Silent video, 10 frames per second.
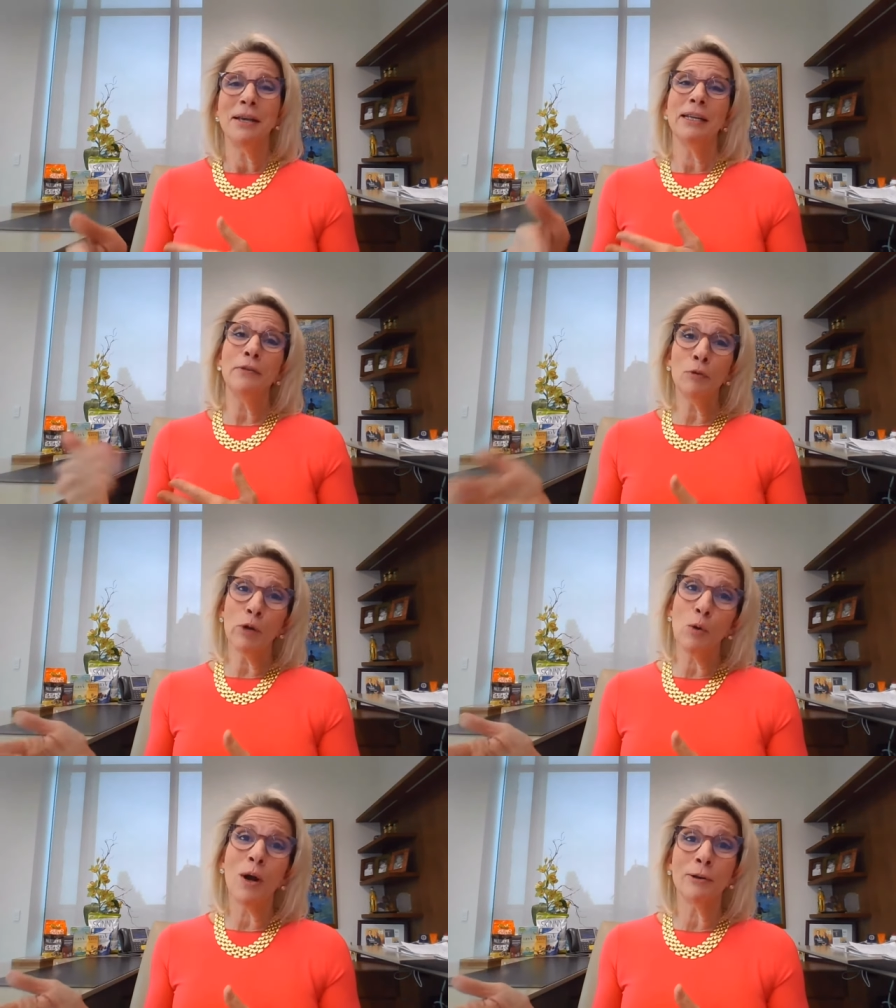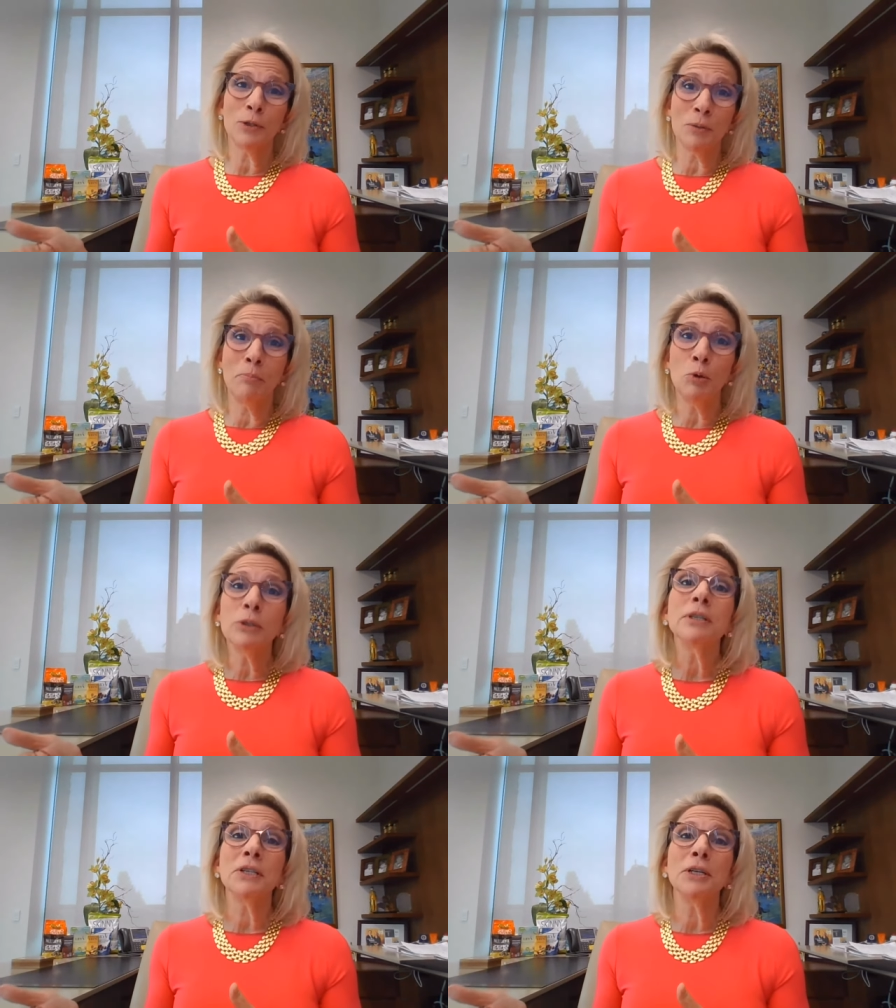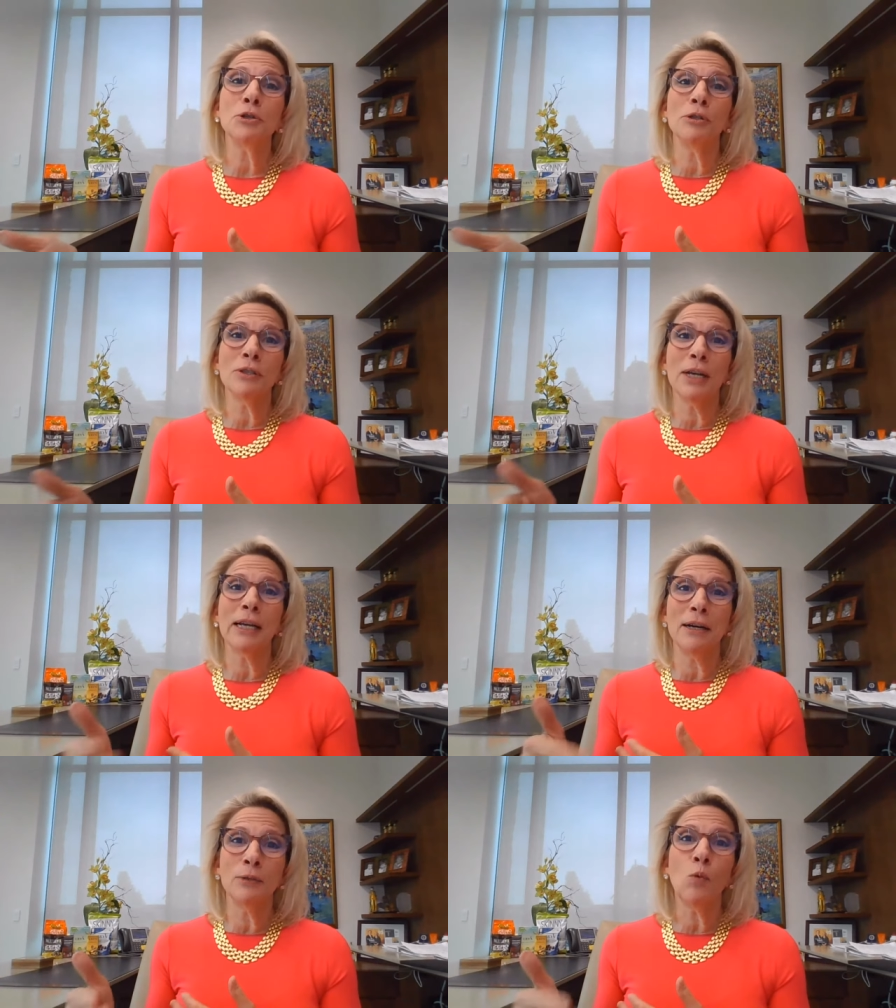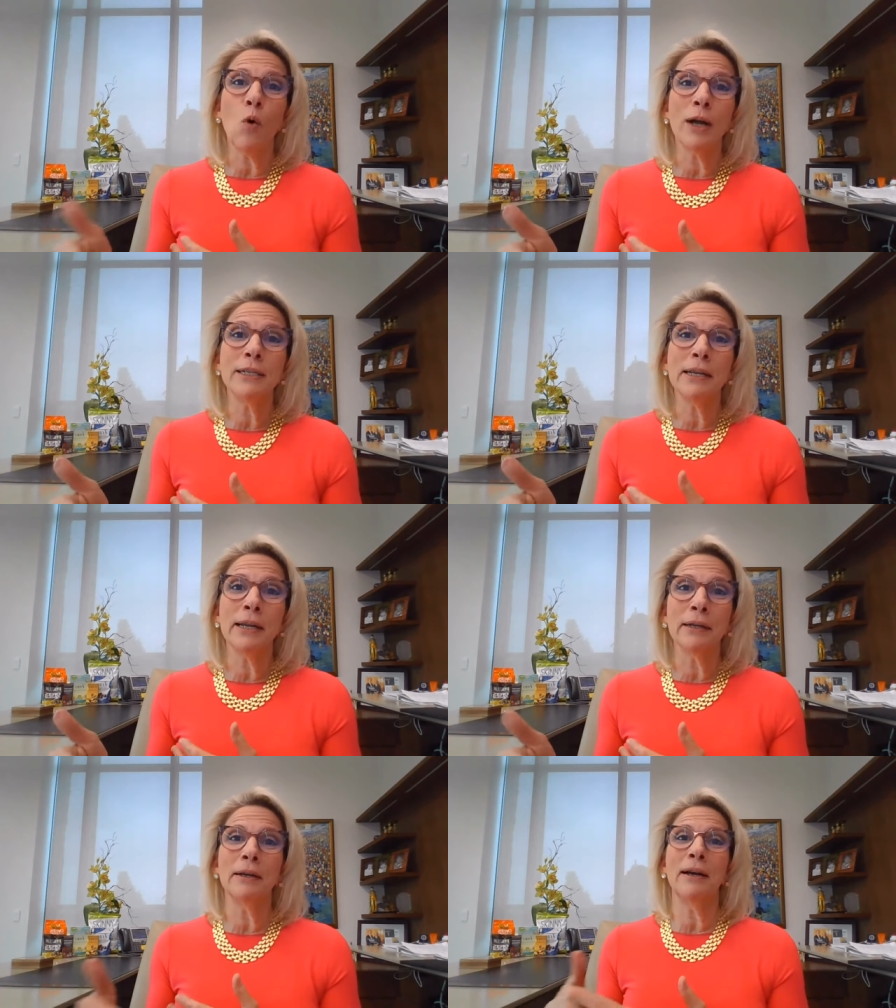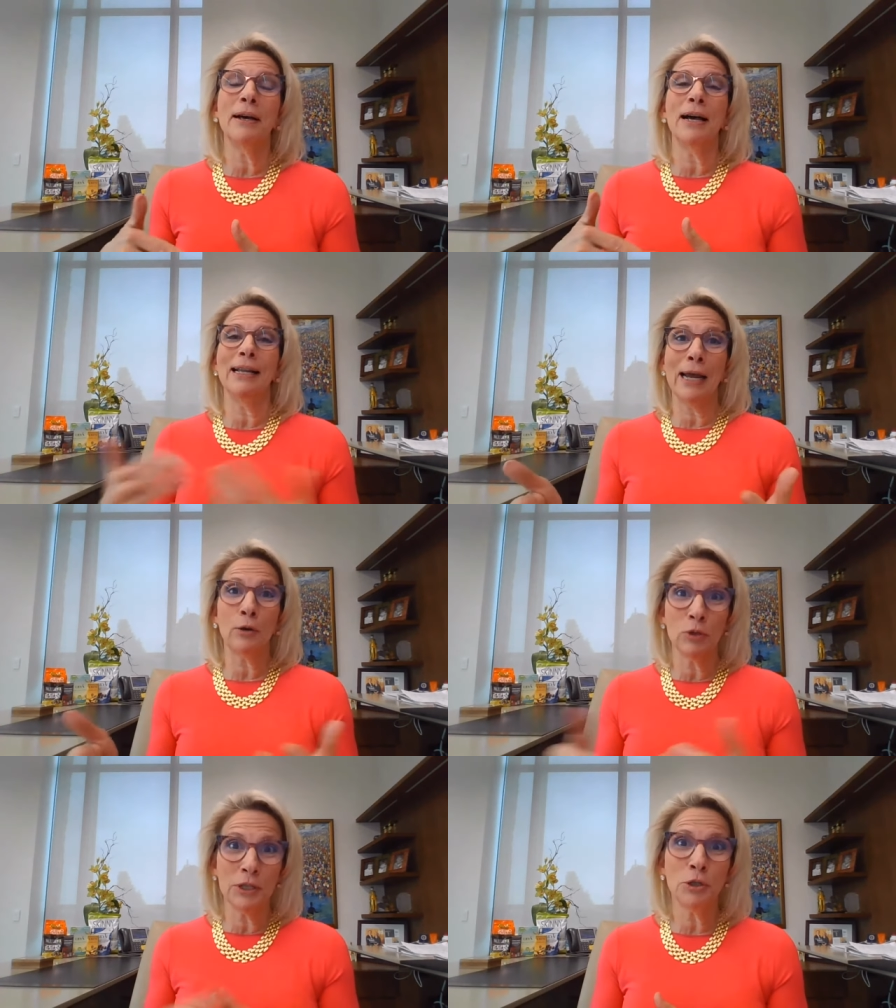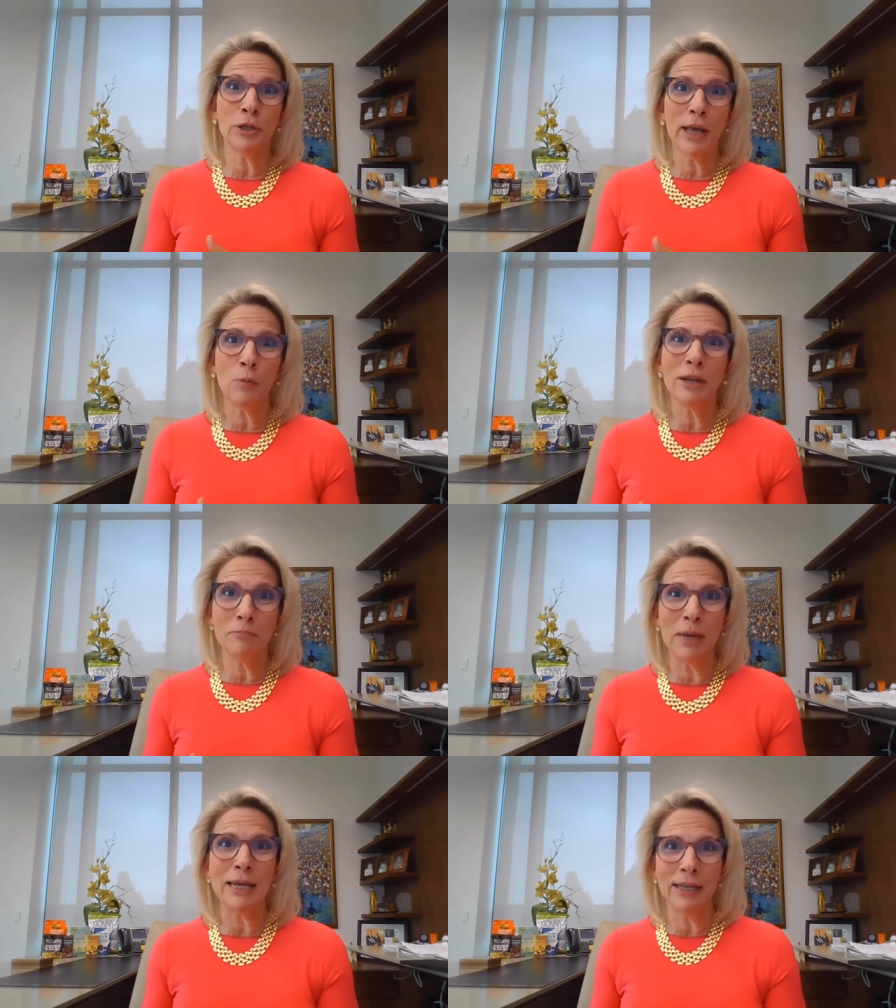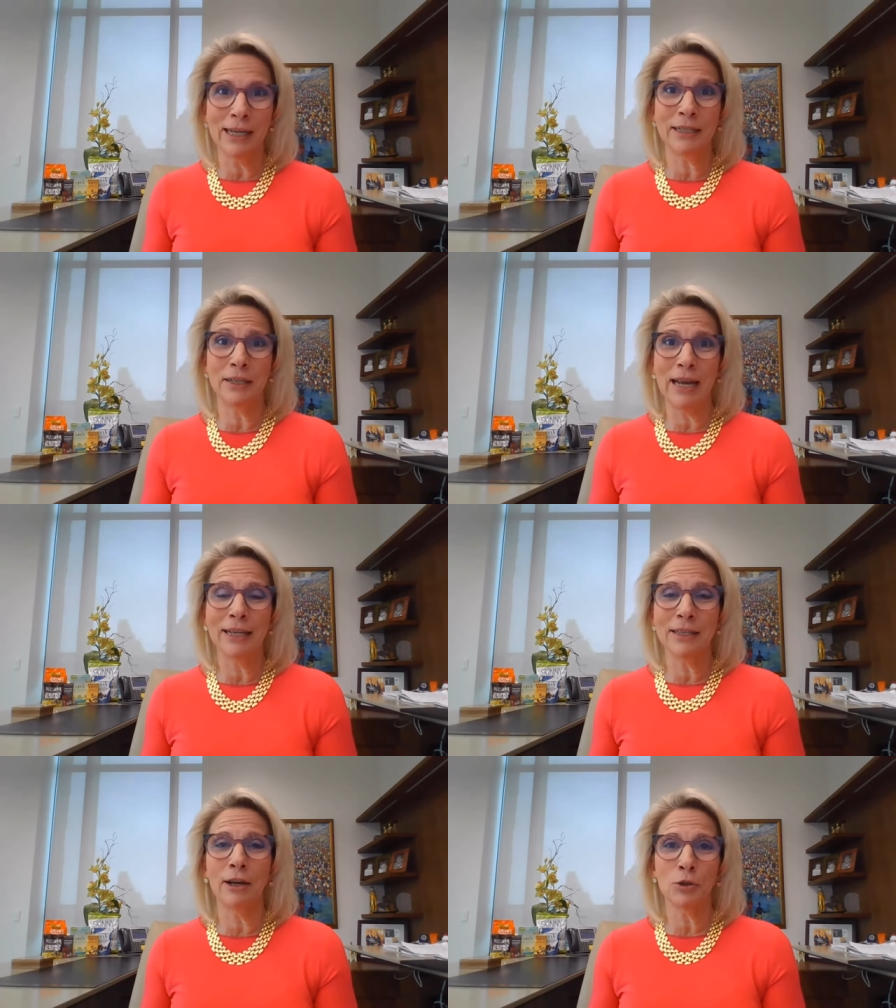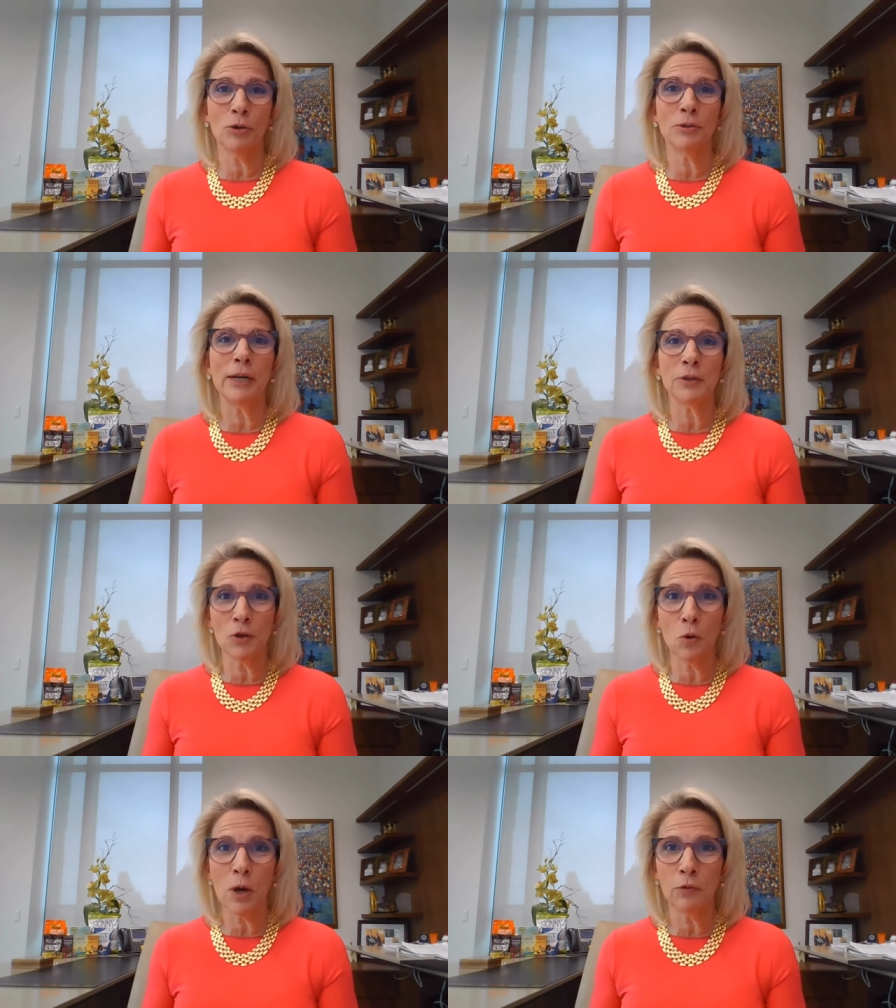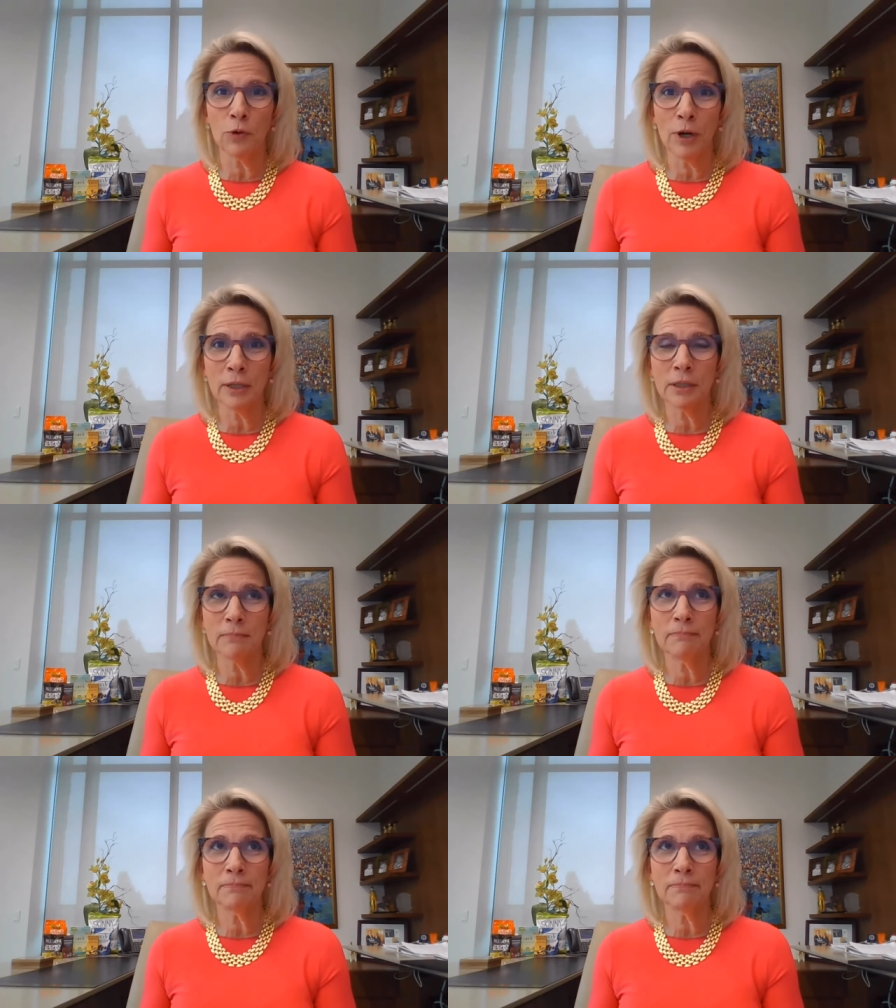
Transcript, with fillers: it even required some bold decisions like unwinding uh, an acquisition that we had made that had, had not turned out so well for us.